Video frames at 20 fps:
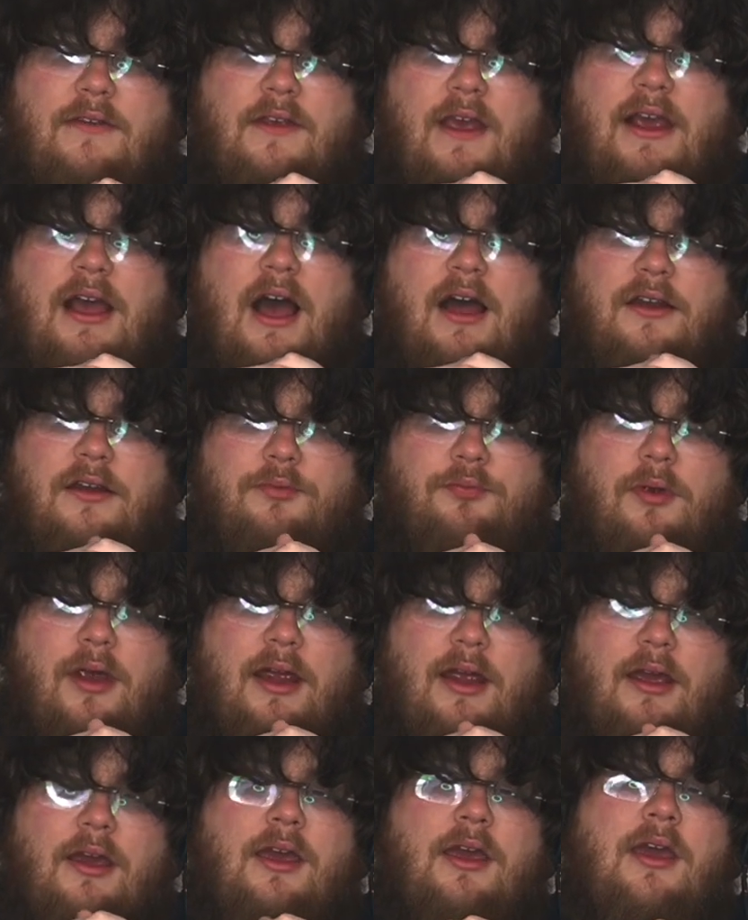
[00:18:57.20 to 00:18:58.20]
psychotic
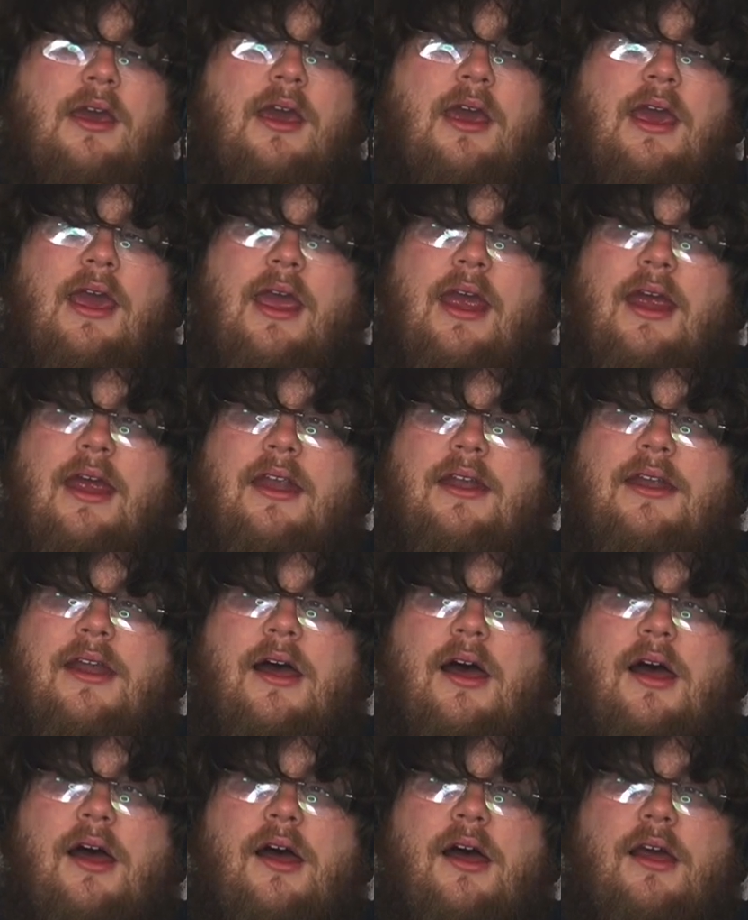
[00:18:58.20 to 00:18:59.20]
break,
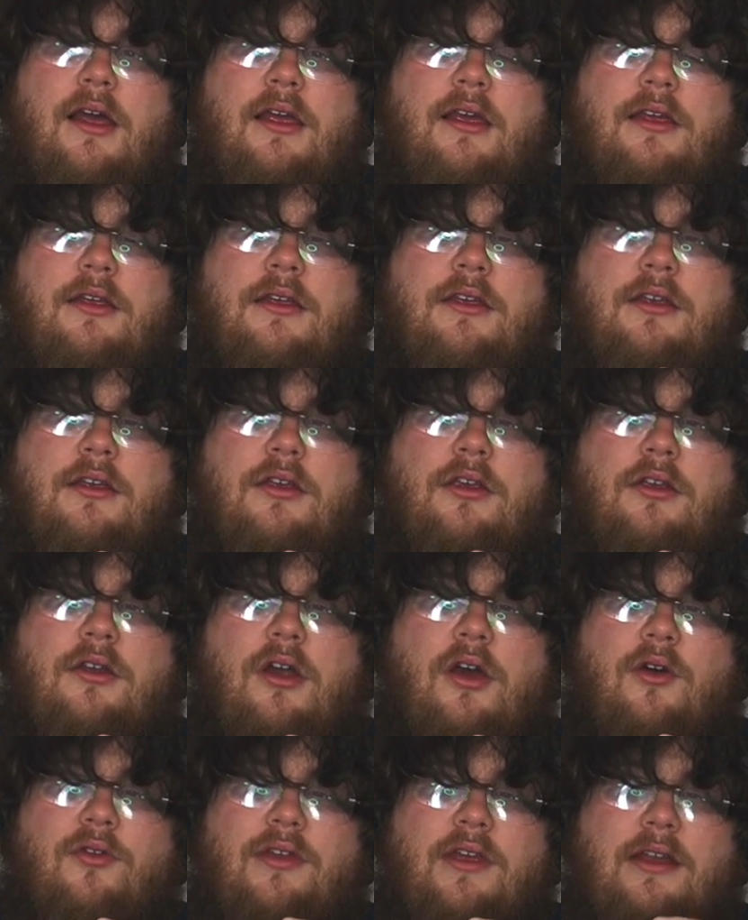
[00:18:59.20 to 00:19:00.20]
and you
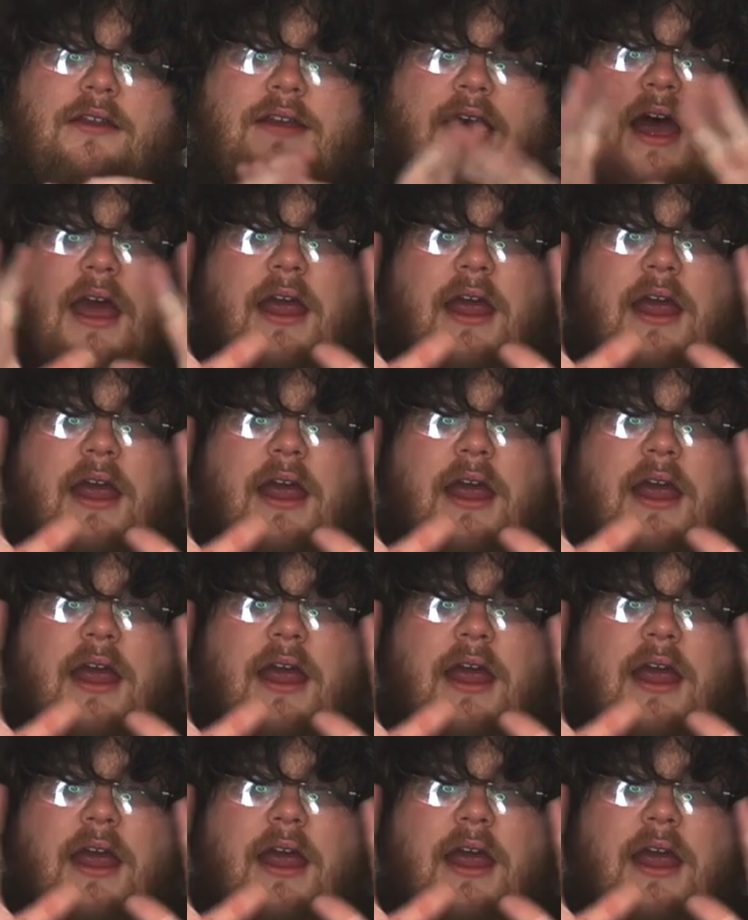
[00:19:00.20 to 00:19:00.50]
know, his